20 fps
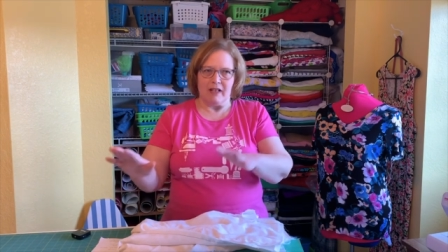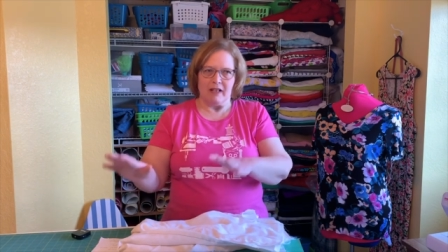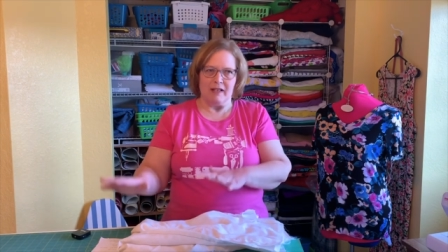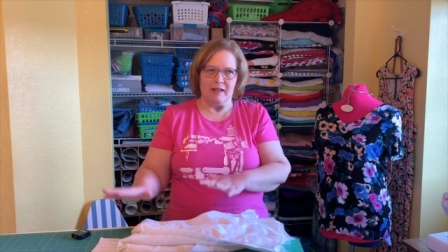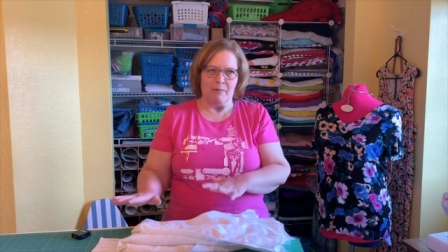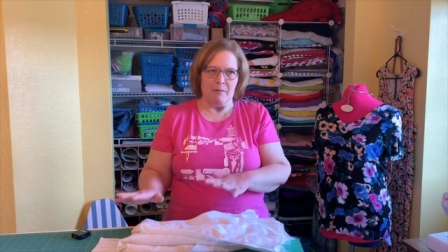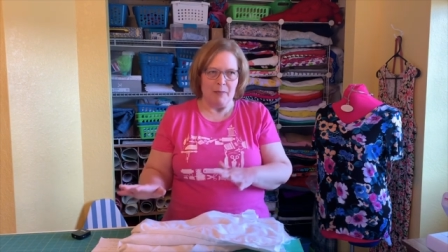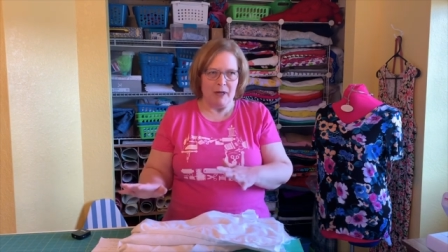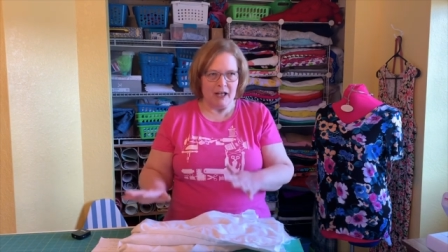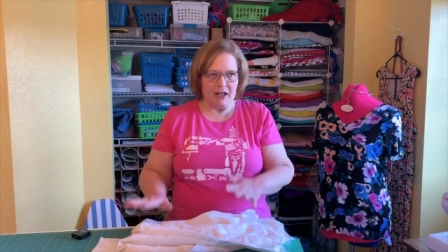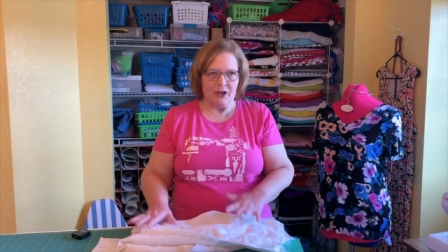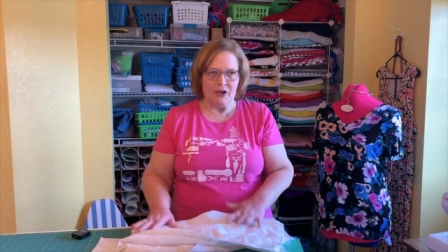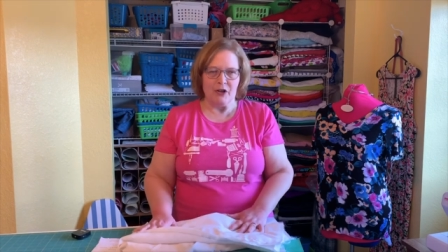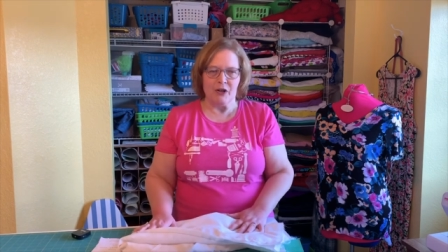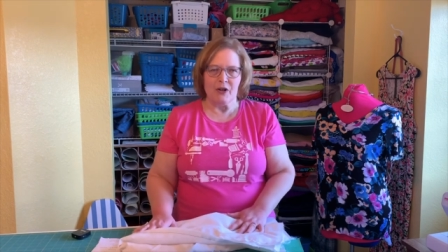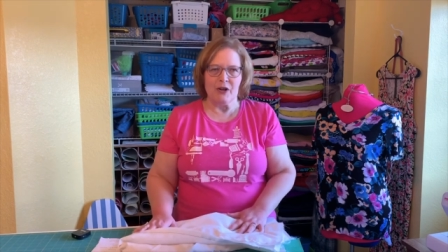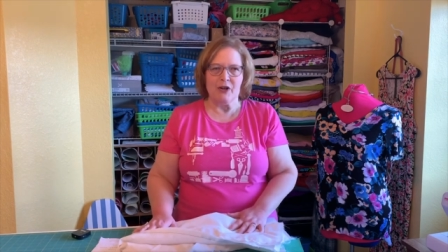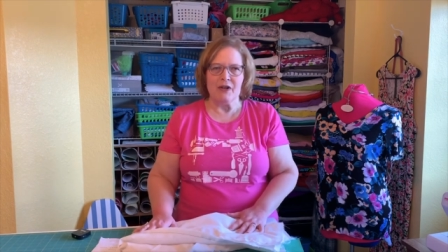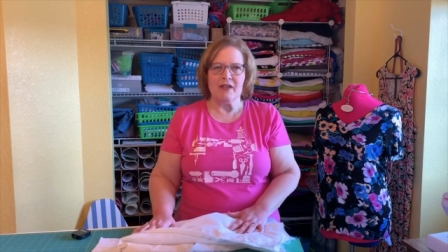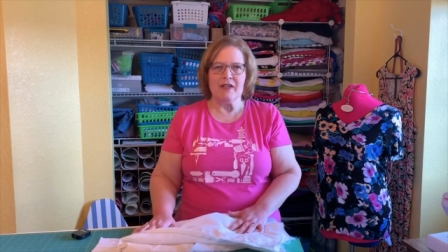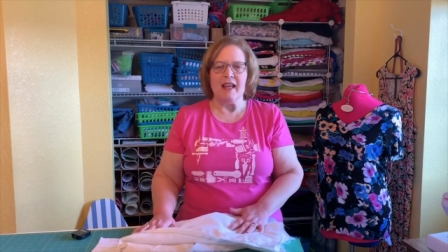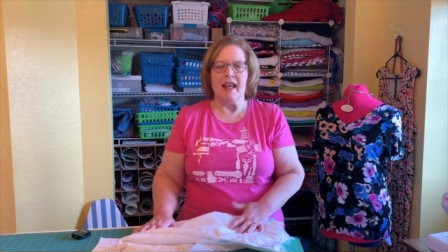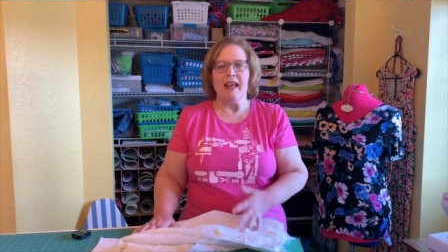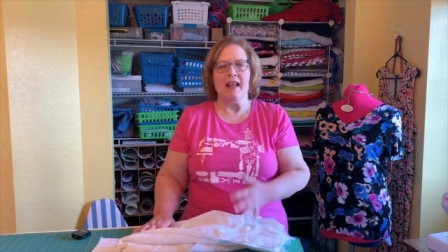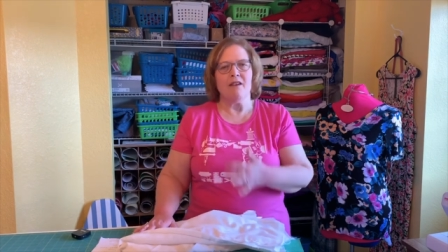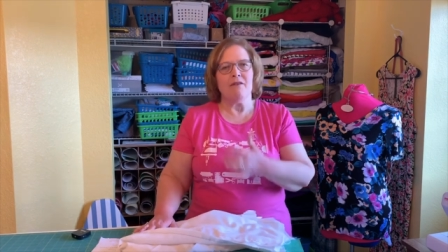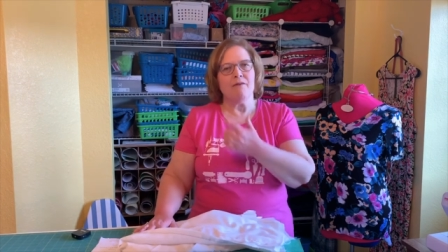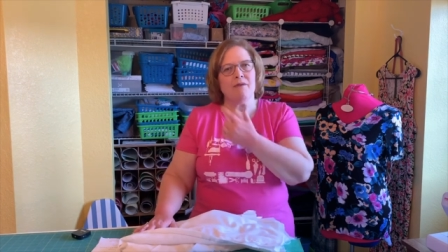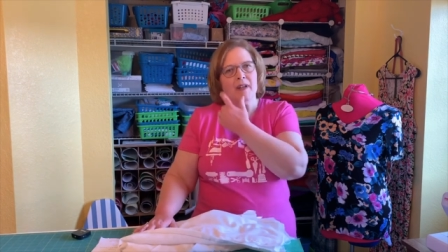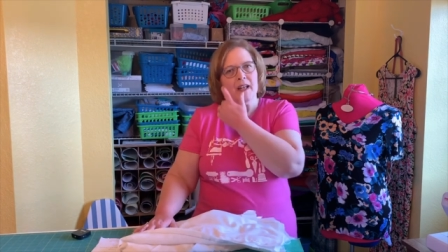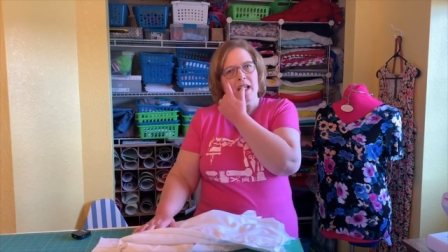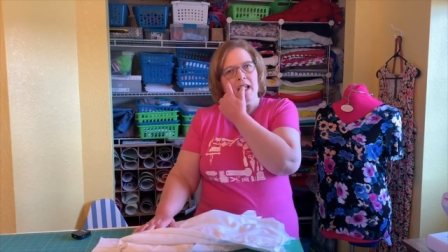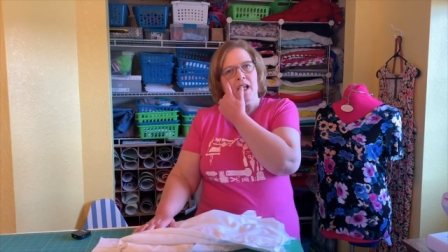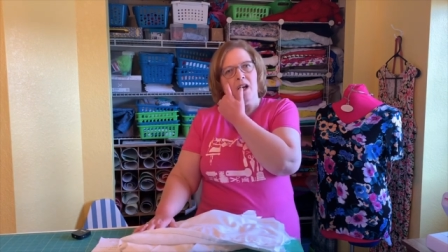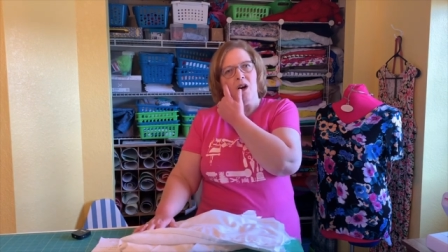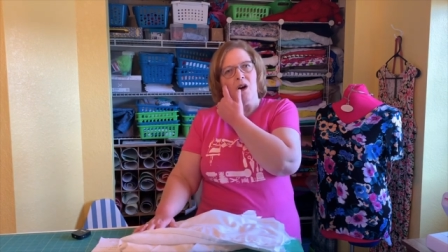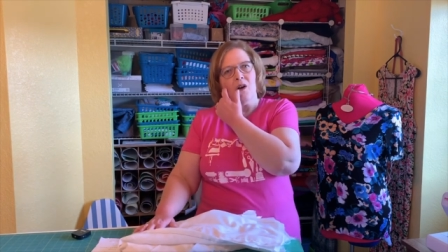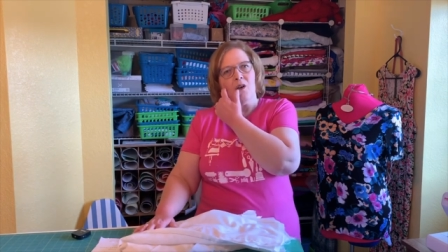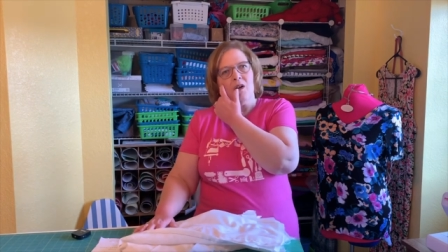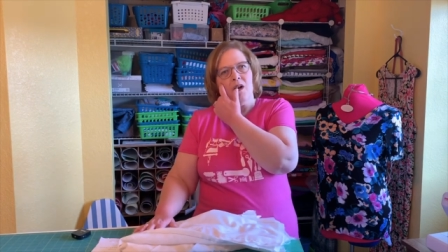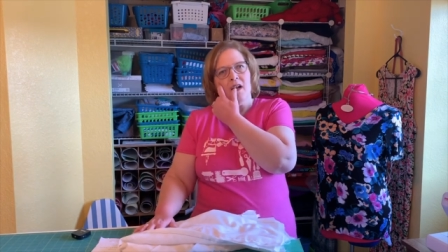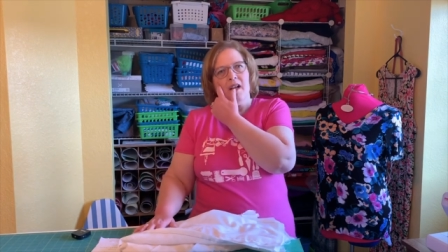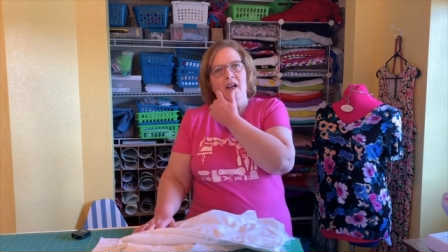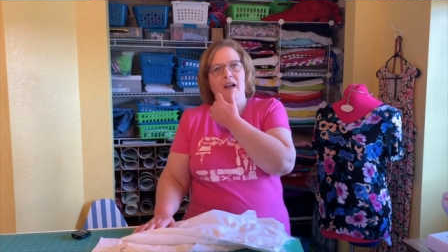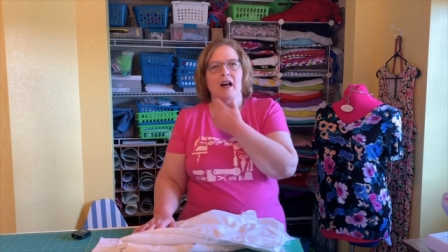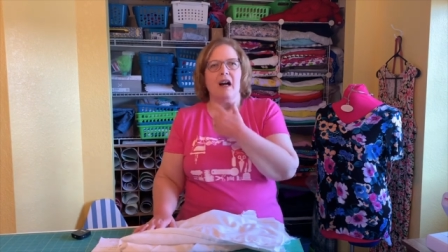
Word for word: some pictures and a video